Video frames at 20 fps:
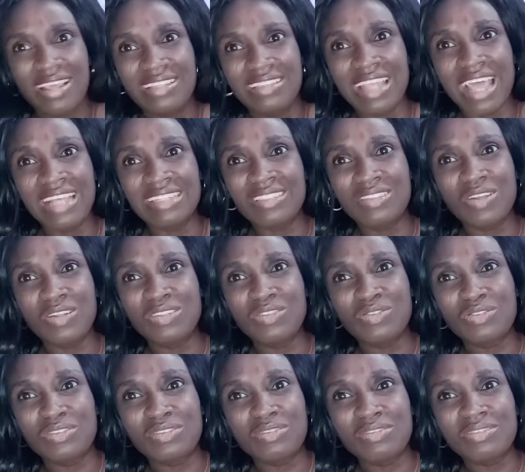That's not
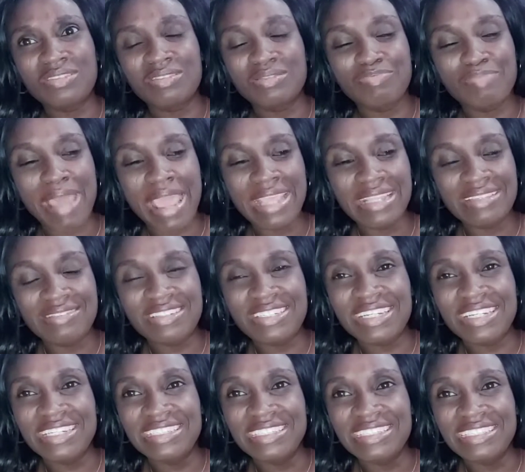my
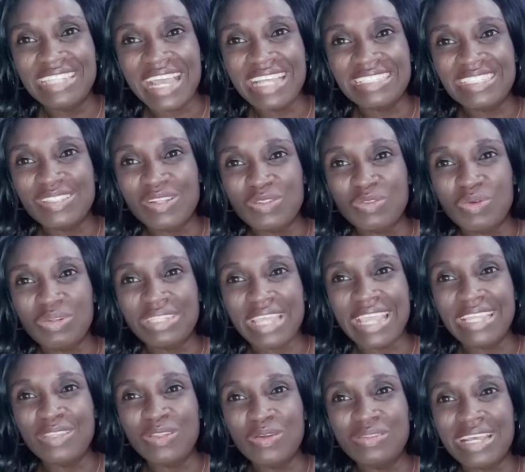training. That's not what I
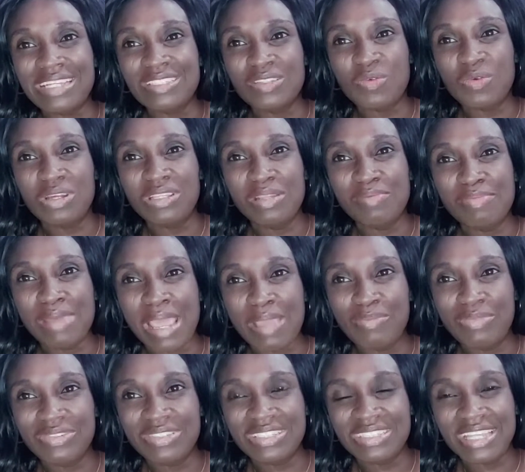know. That's not what the
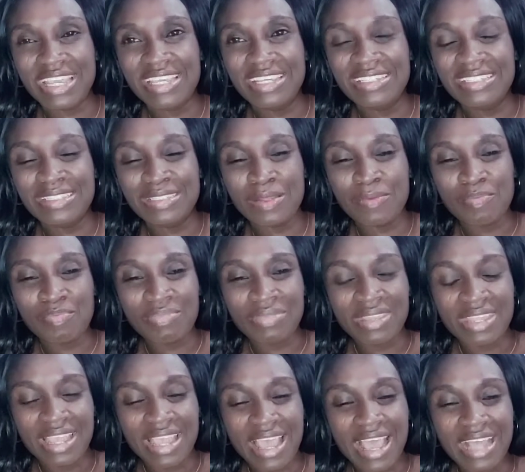Bible says.
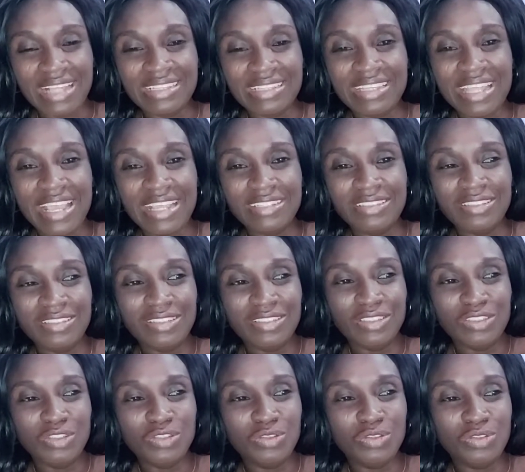And then
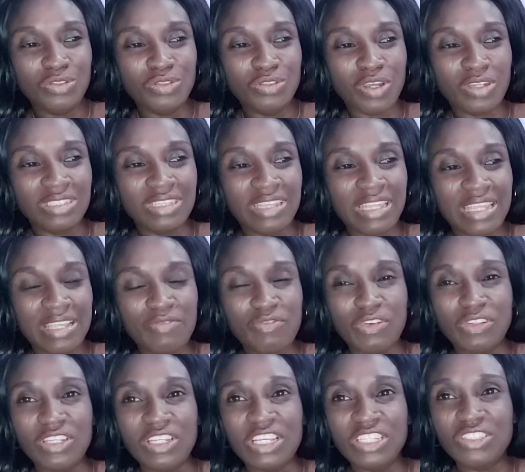you don't think
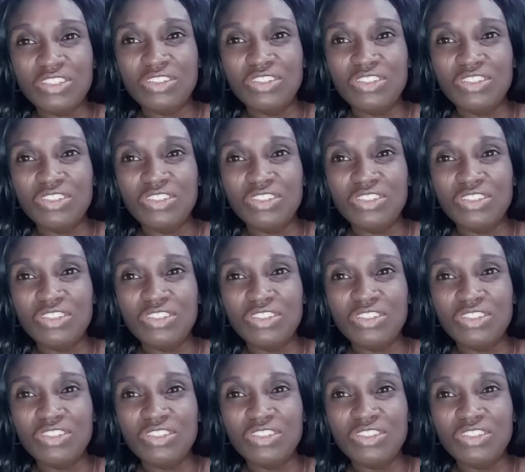fornication